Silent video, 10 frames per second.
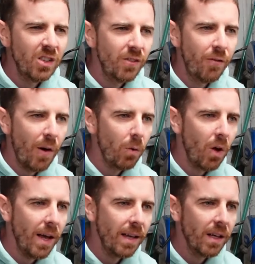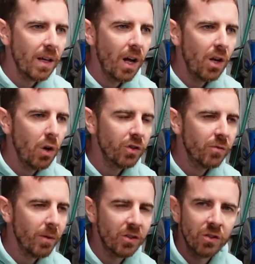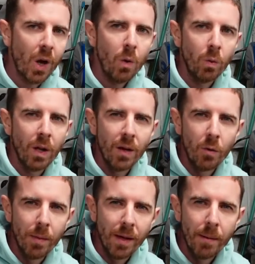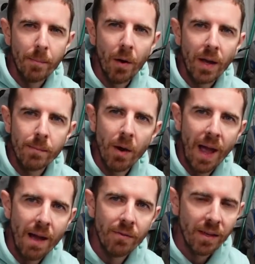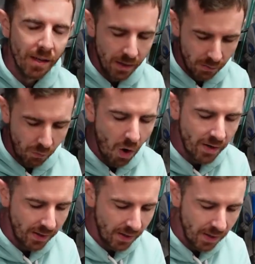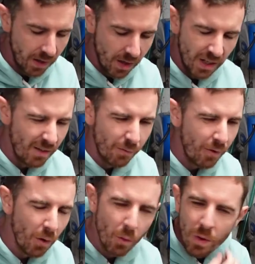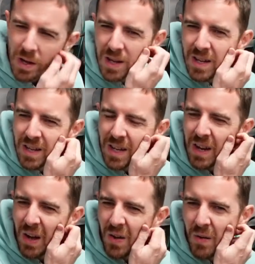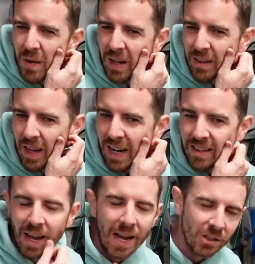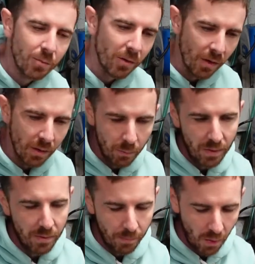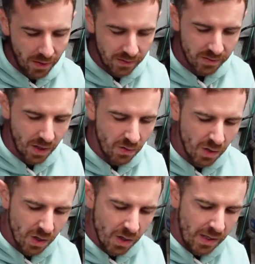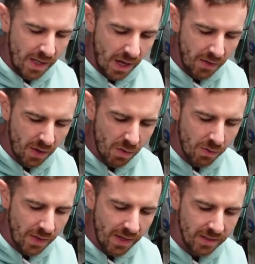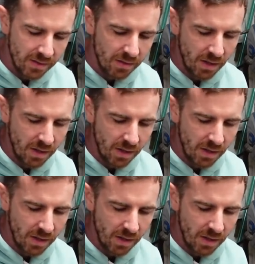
felt like I'd lost my soul a little bit by having it and riding it. I didn't feel, you know, an attachment with the bike. So yeah, I don't think it's,